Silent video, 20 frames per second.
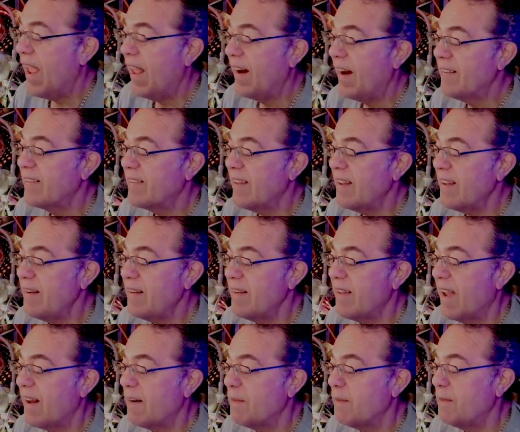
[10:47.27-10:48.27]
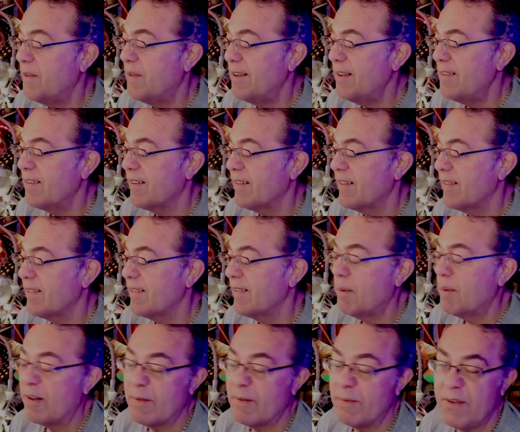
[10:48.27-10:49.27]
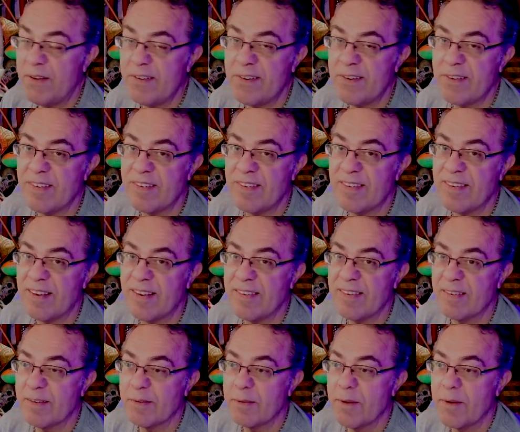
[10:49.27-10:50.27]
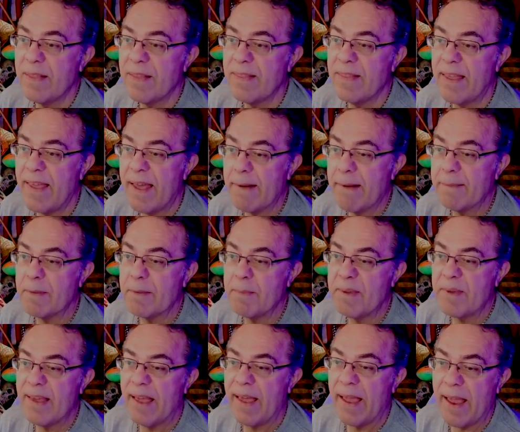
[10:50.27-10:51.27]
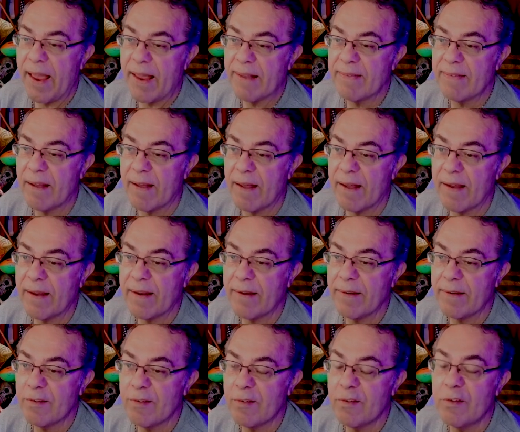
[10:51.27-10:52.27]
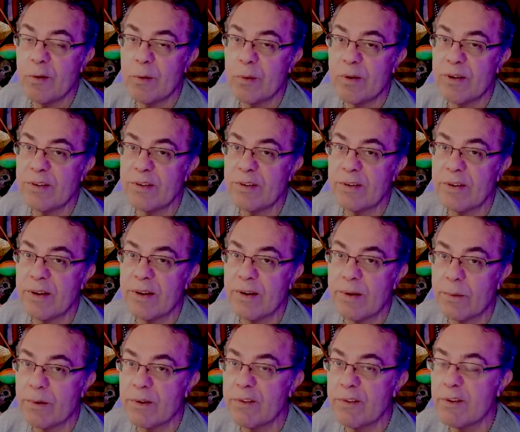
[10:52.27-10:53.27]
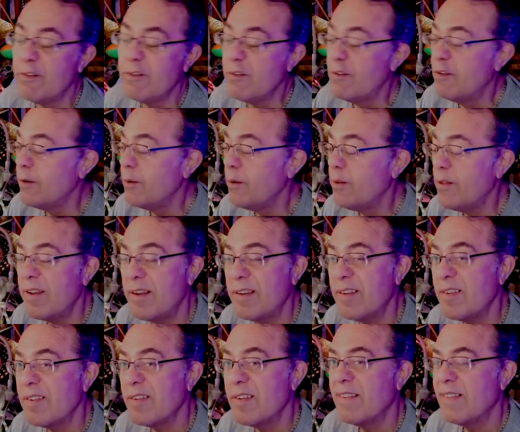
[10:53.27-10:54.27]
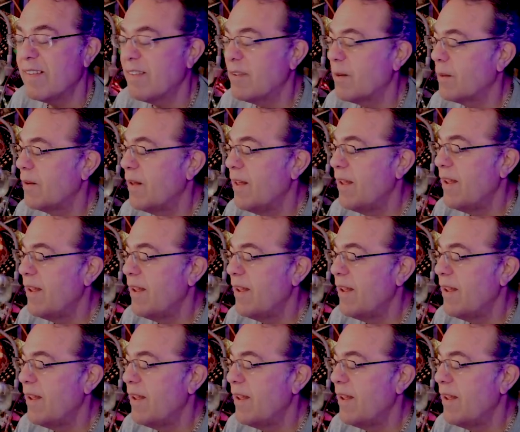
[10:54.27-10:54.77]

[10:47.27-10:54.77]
And it's getting kind of vicious, but it's vicious in the sense of they have to be anti-Jewish in order to do this. So